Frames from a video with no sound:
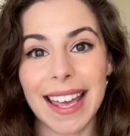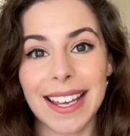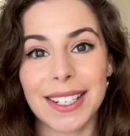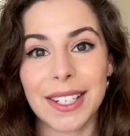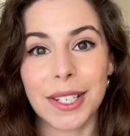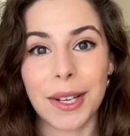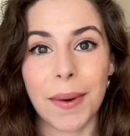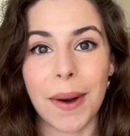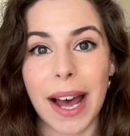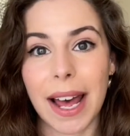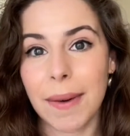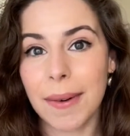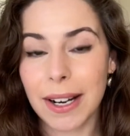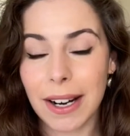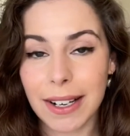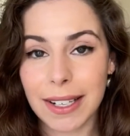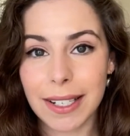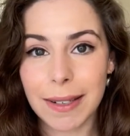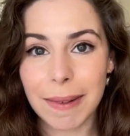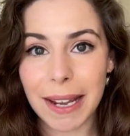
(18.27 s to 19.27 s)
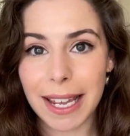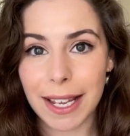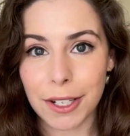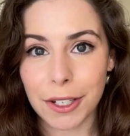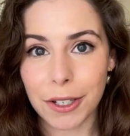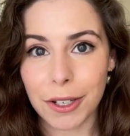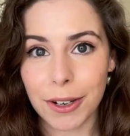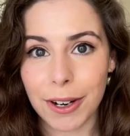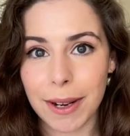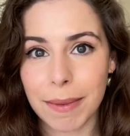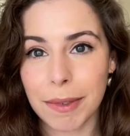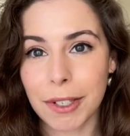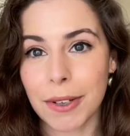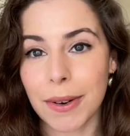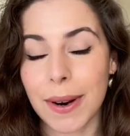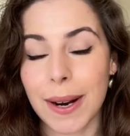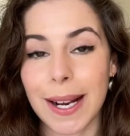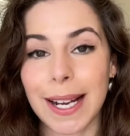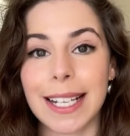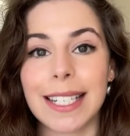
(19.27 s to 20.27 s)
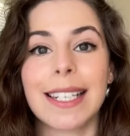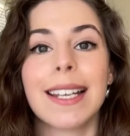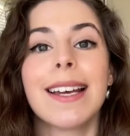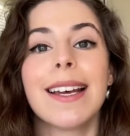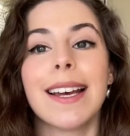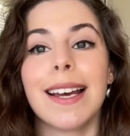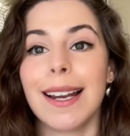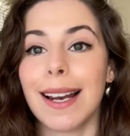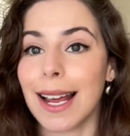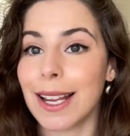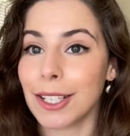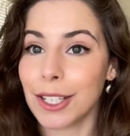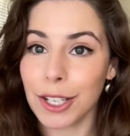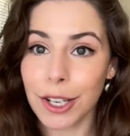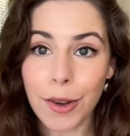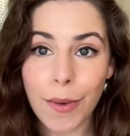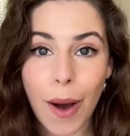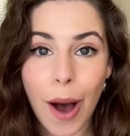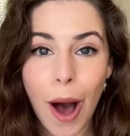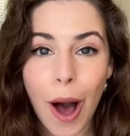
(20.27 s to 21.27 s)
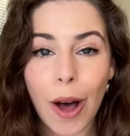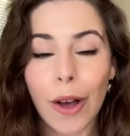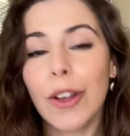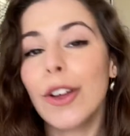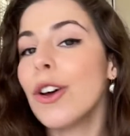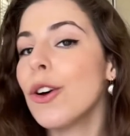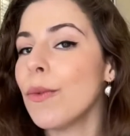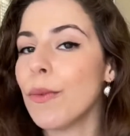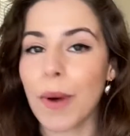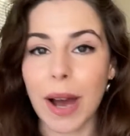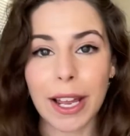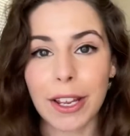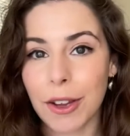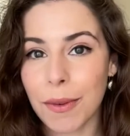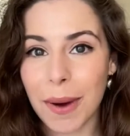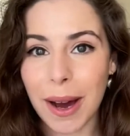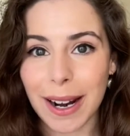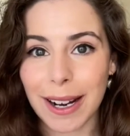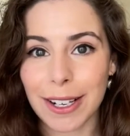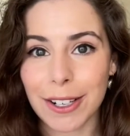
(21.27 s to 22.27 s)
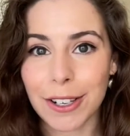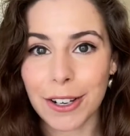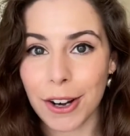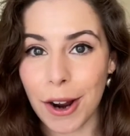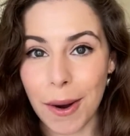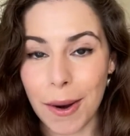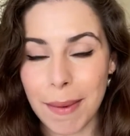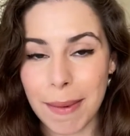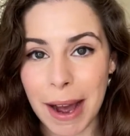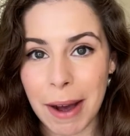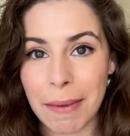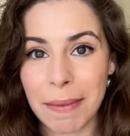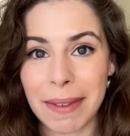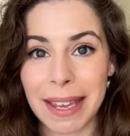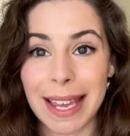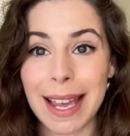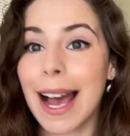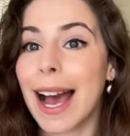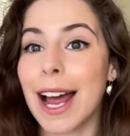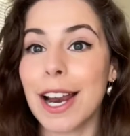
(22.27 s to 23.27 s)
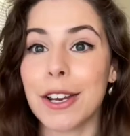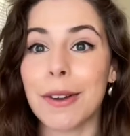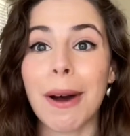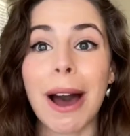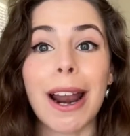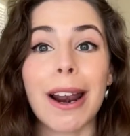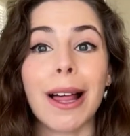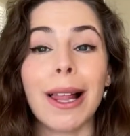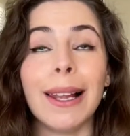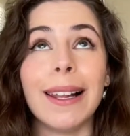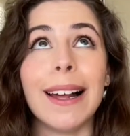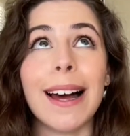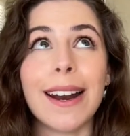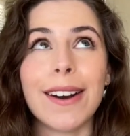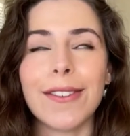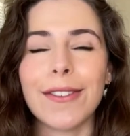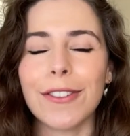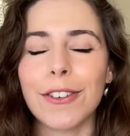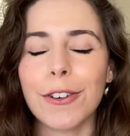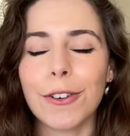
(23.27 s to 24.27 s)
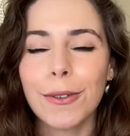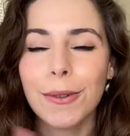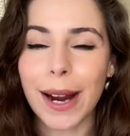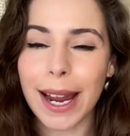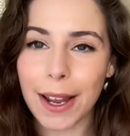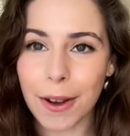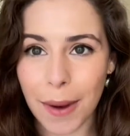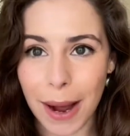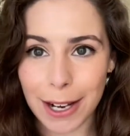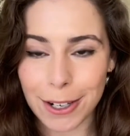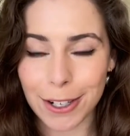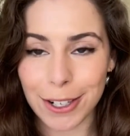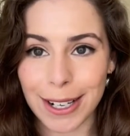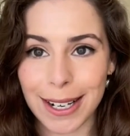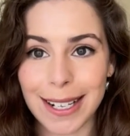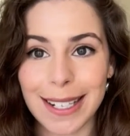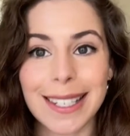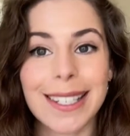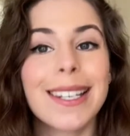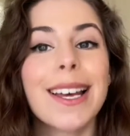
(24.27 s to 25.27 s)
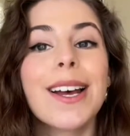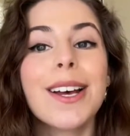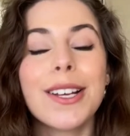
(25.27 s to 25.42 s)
So I went onto my Instagram stories and asked you all what you wanted to know about me and you had a lot of great questions.